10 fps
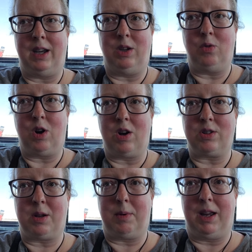new cars
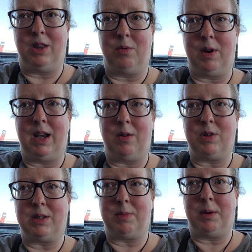coming in there right now or
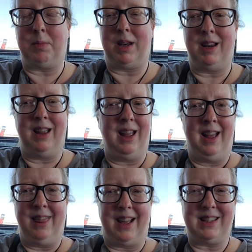something, but
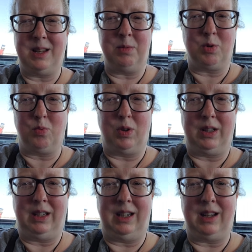That seems
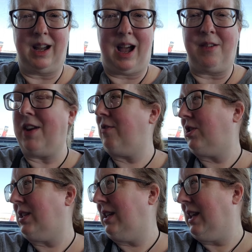really, I've never
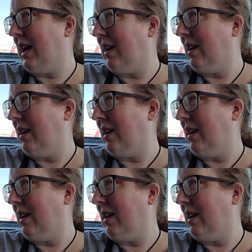seen that.